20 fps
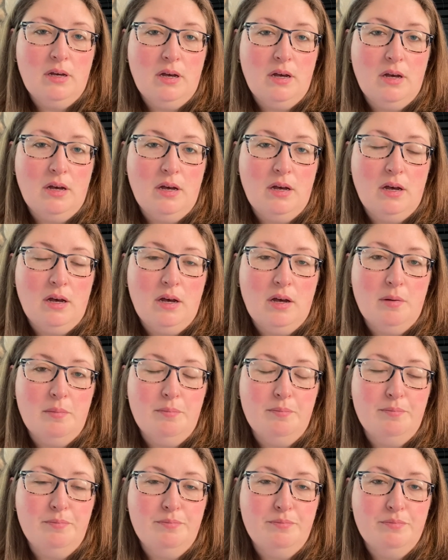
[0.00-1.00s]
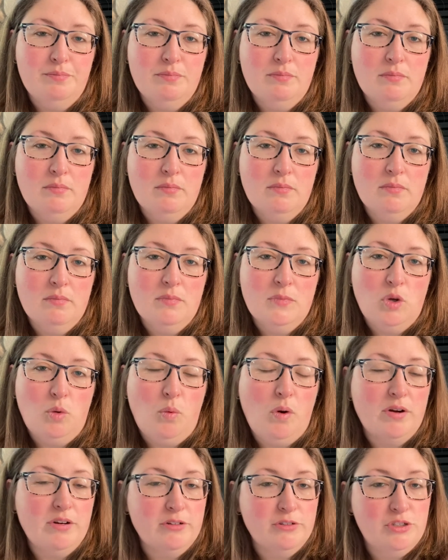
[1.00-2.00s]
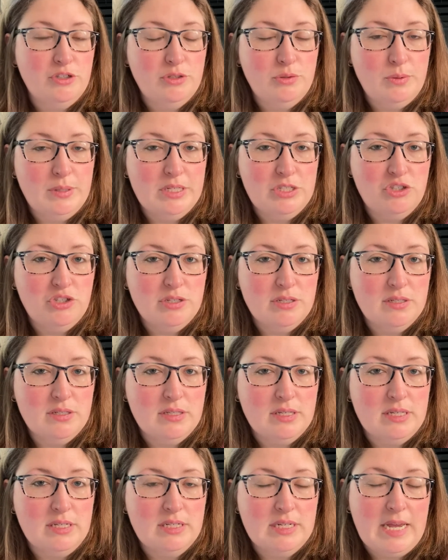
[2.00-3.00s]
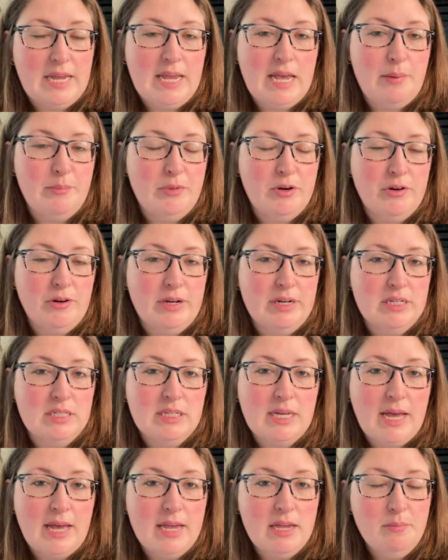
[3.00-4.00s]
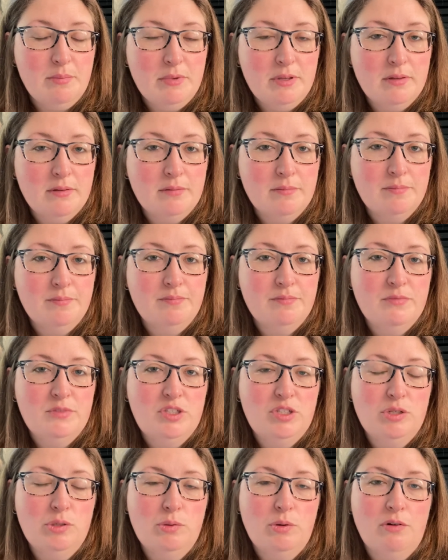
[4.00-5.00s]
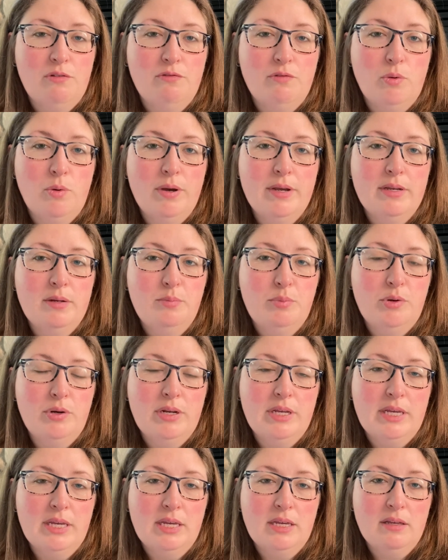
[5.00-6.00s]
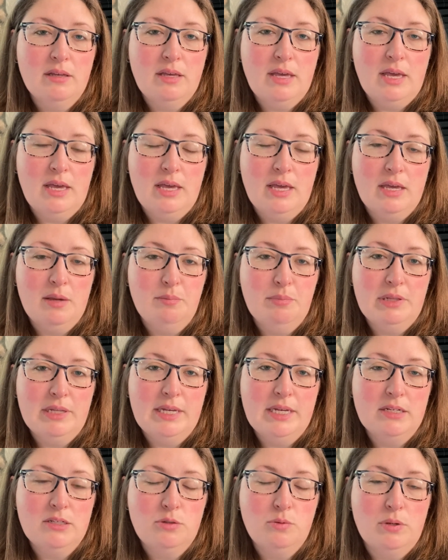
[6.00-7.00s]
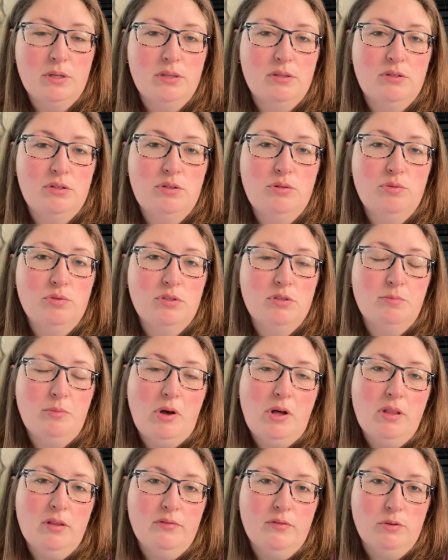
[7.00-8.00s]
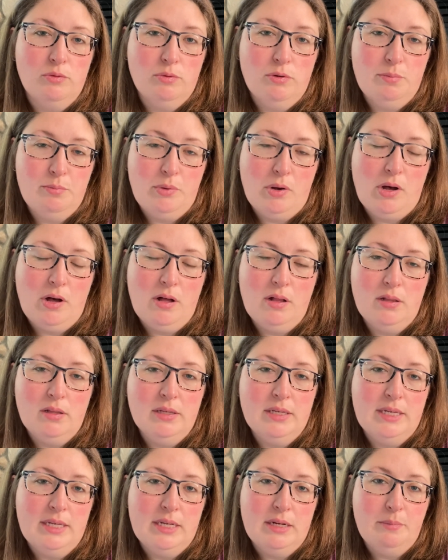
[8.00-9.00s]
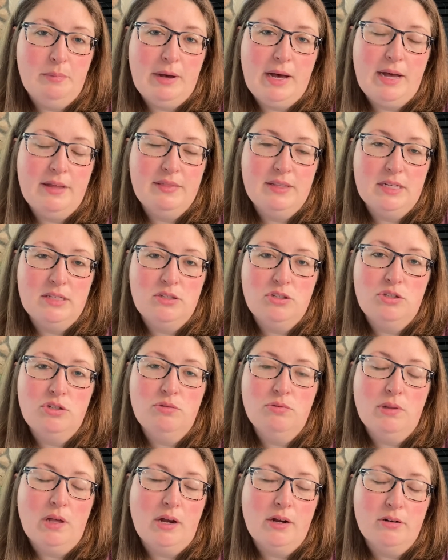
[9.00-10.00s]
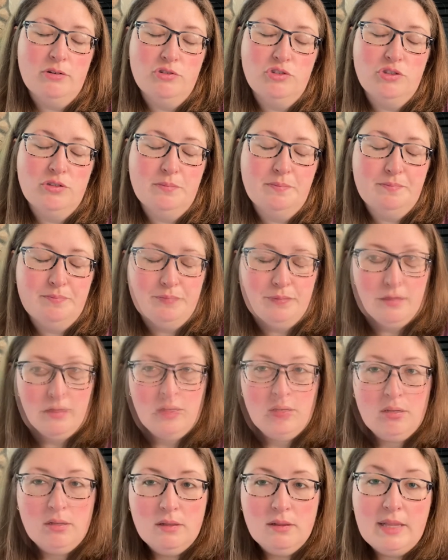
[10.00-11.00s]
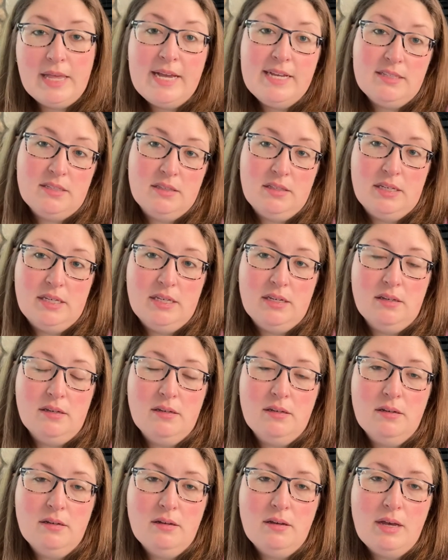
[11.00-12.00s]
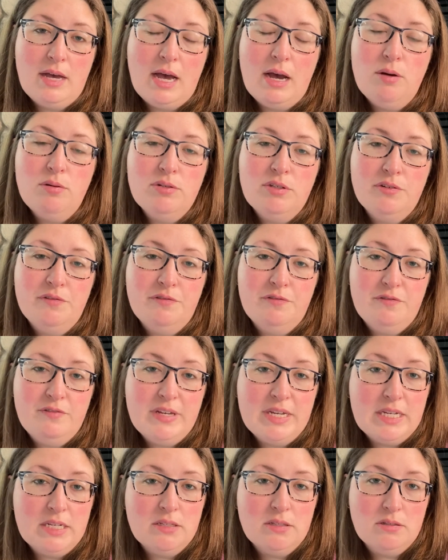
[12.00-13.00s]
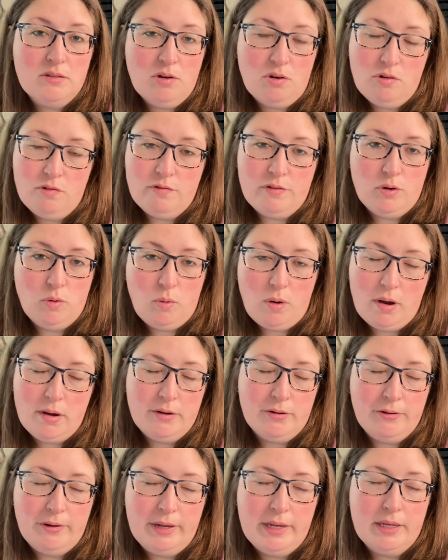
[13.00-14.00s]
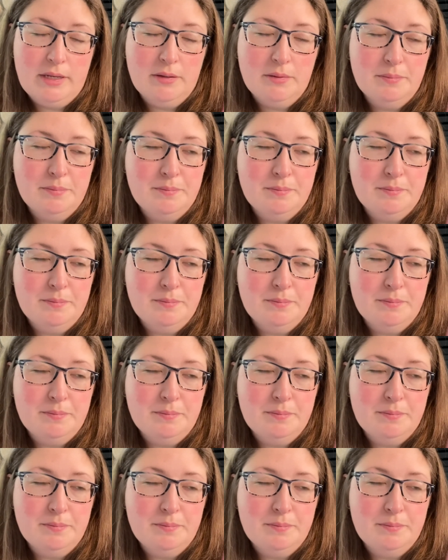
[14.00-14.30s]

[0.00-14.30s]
1 or 2 inches in diameter at a time, to avoid putting a plant with too small of a root ball in a pot that's too large. Lastly, how to fix overwatering,